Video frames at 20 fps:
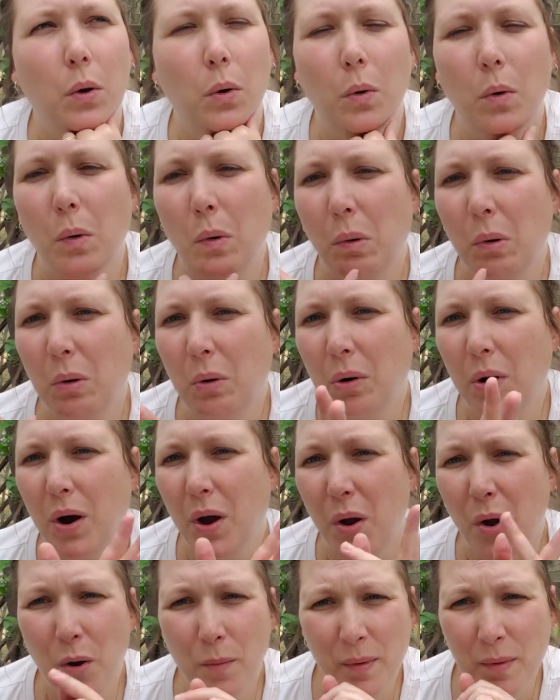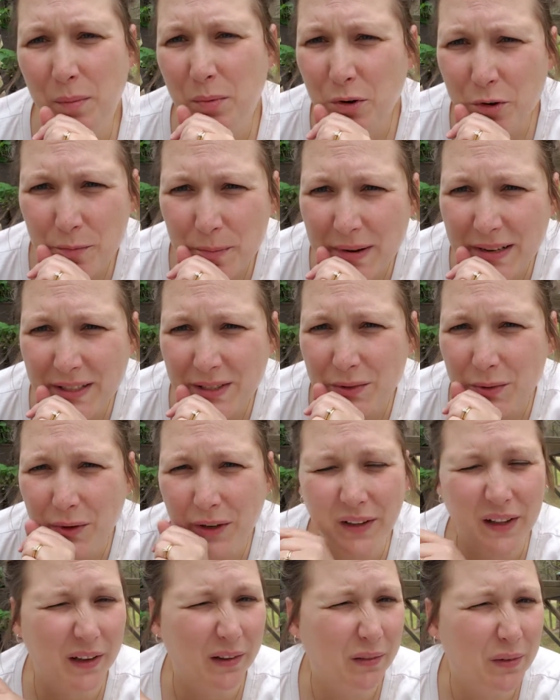or a home improvement
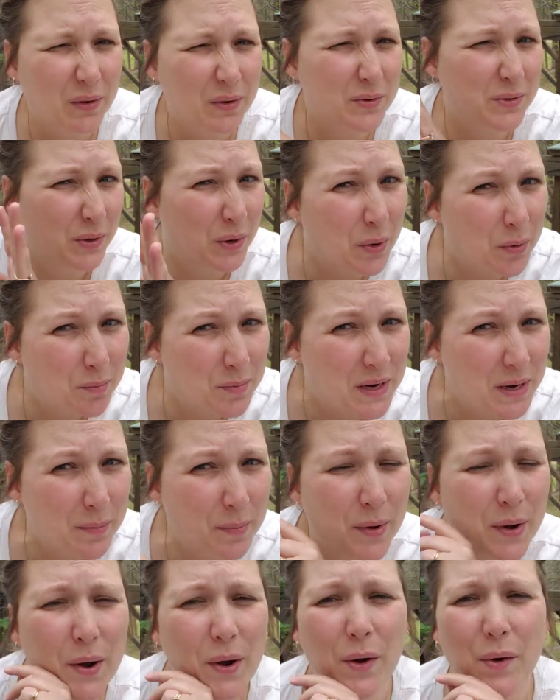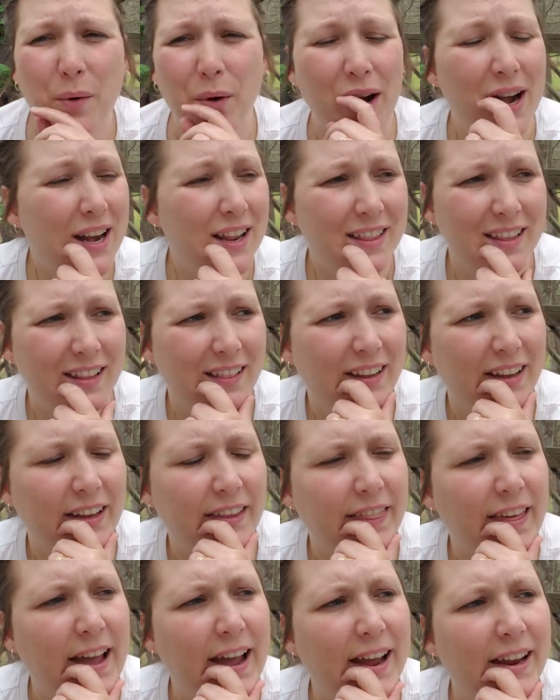store like Lowe's or Home Depot or anything
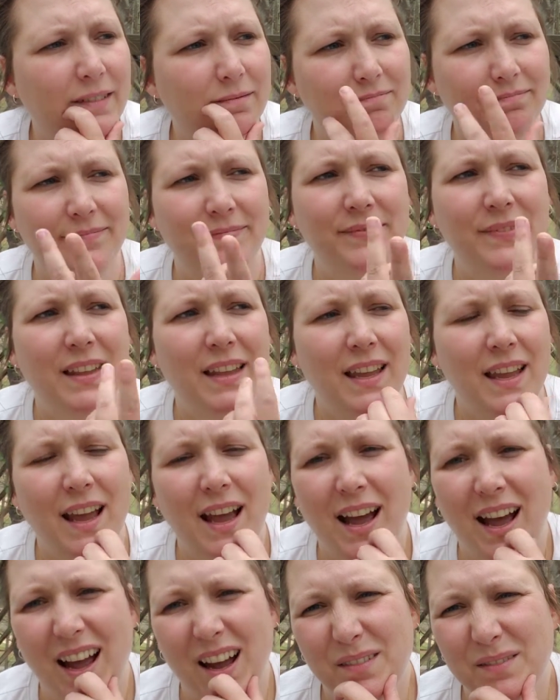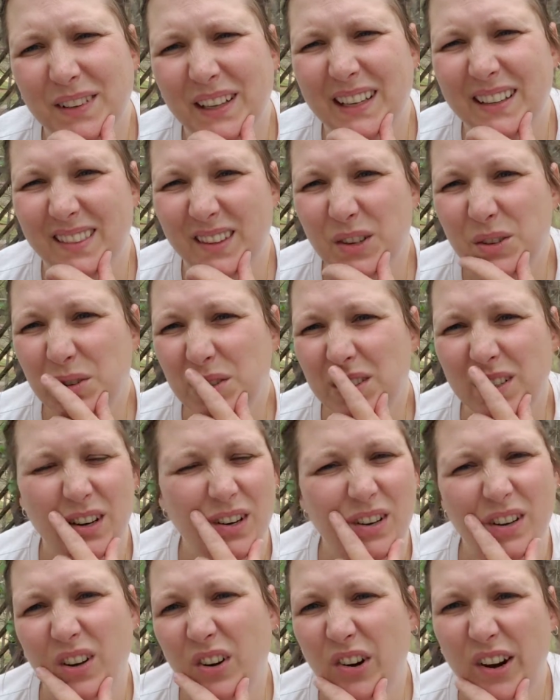like that, I'm like, those
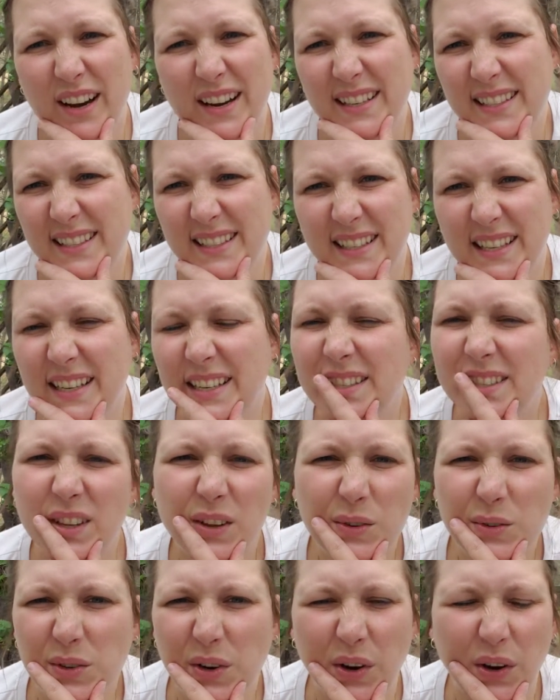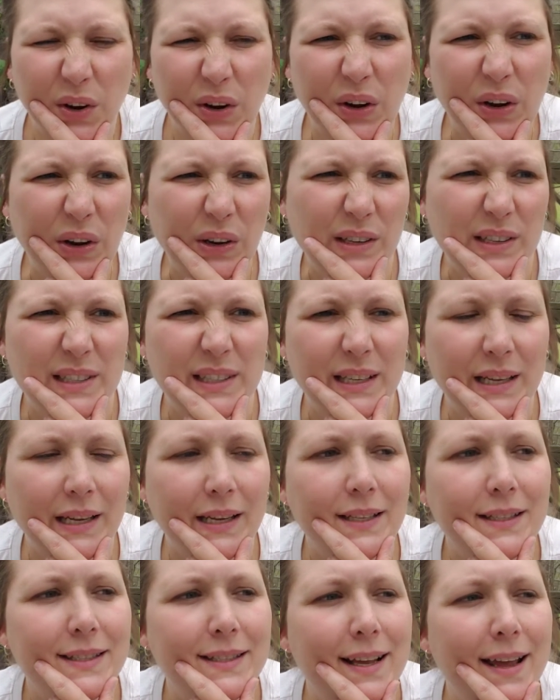aren't great seeds. Those aren't good
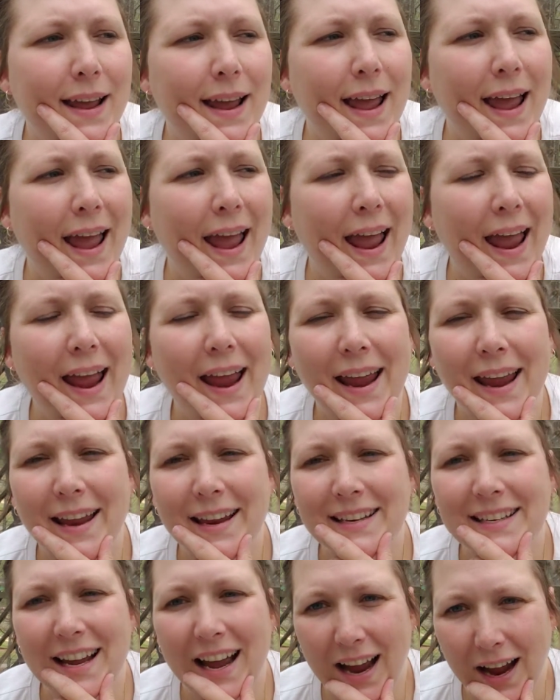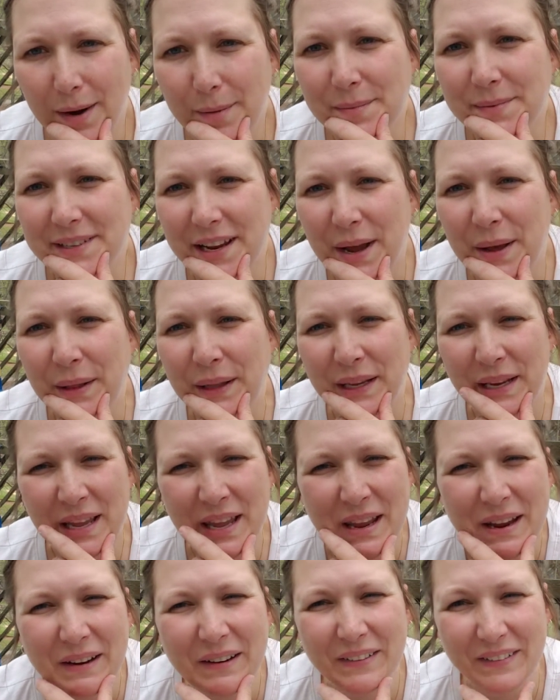seeds. And I'm telling
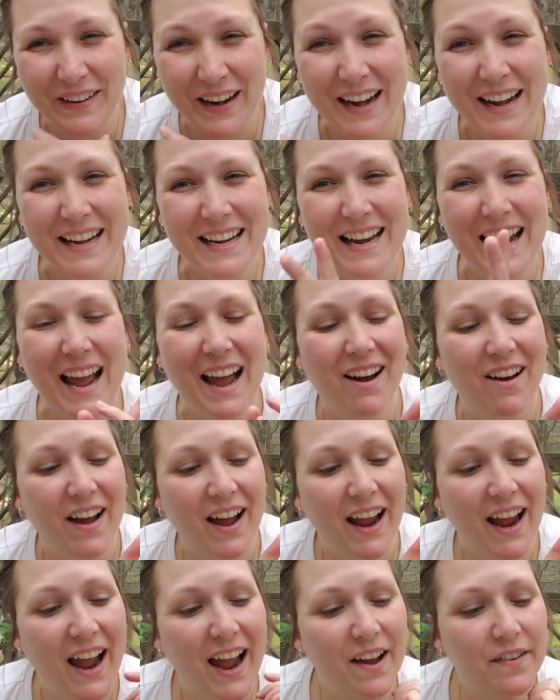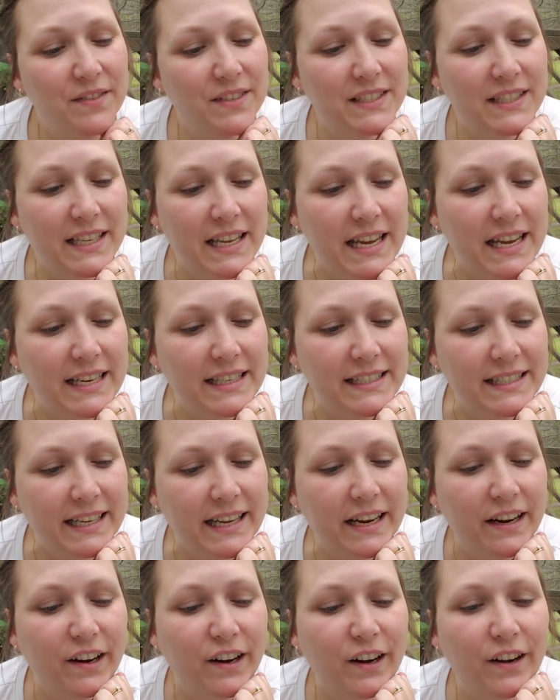you right now, I have seeds
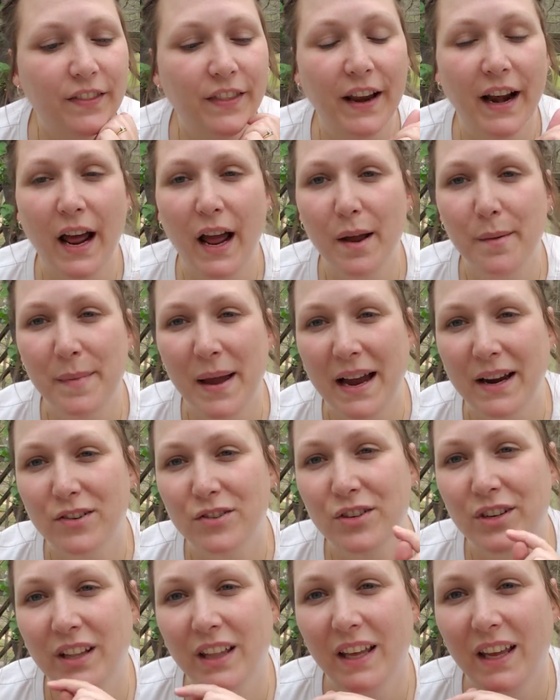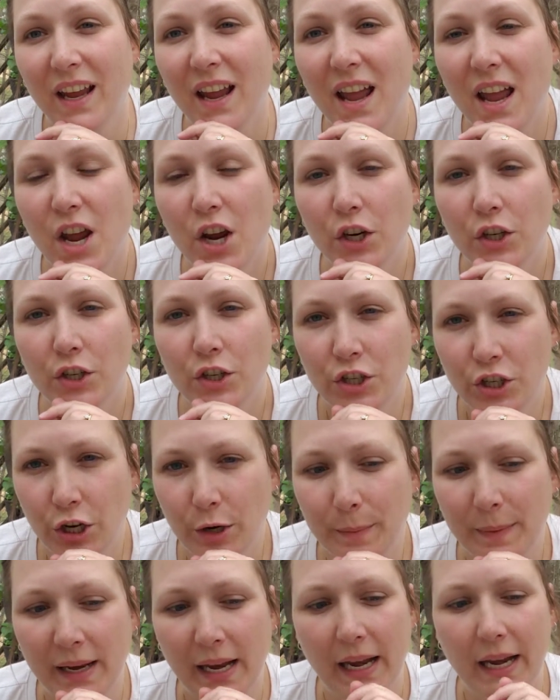here that I'm actually
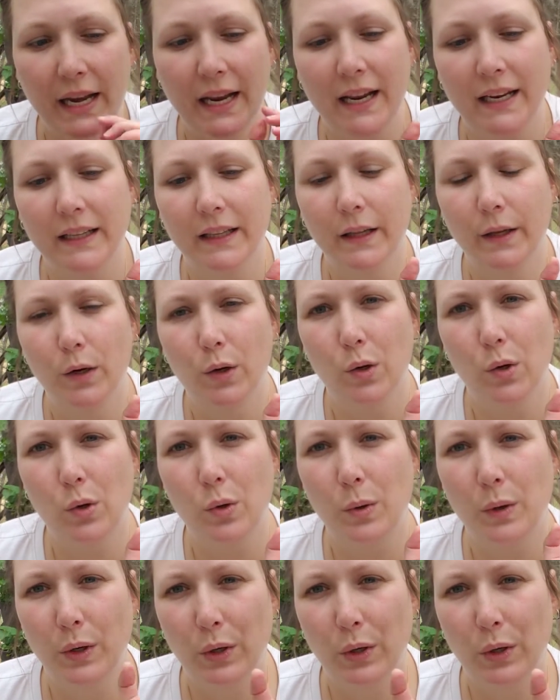germinating in little